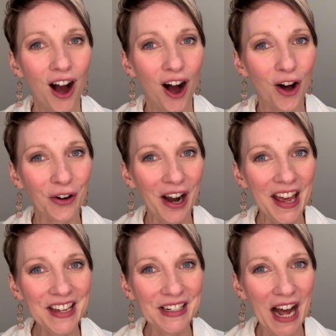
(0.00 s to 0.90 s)
All
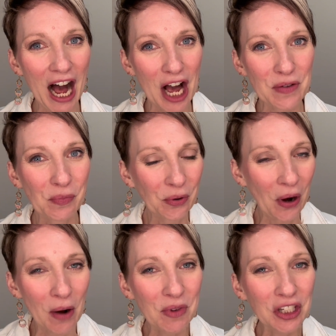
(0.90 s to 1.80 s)
right, I
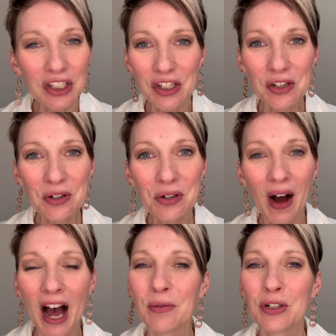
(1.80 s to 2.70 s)
promised you
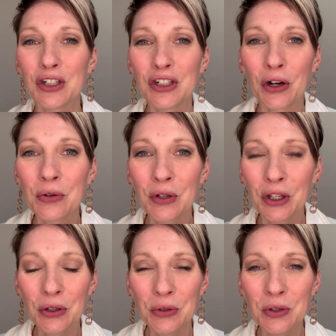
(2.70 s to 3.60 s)
I would show
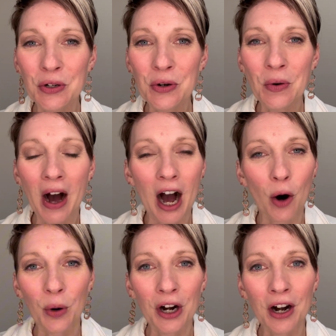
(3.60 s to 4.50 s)
you
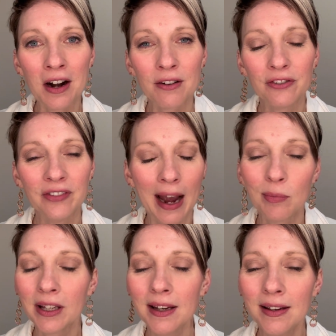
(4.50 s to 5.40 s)
our
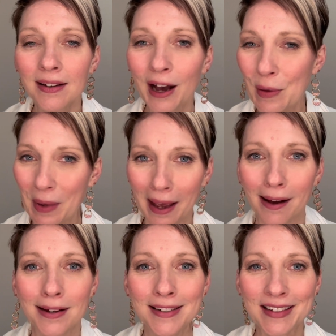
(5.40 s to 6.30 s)
family
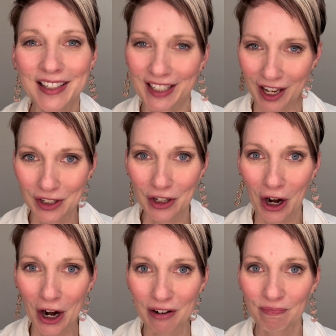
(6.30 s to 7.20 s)
command
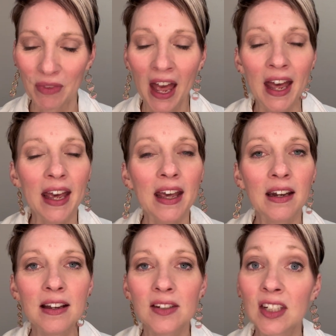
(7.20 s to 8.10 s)
center. It
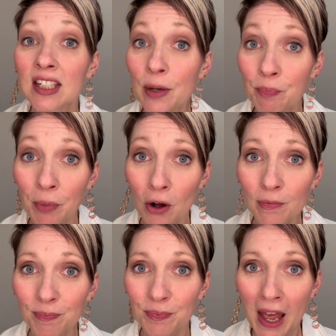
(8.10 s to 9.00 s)
is simple,
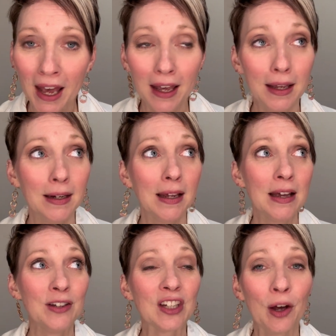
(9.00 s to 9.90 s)
it
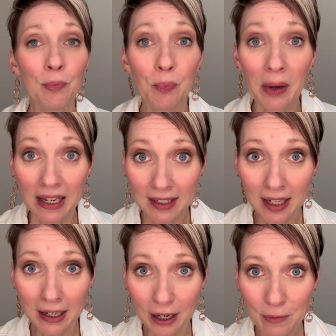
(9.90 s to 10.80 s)
is
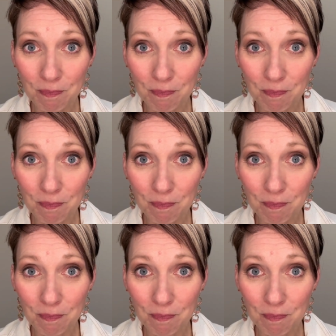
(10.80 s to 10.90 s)
basic,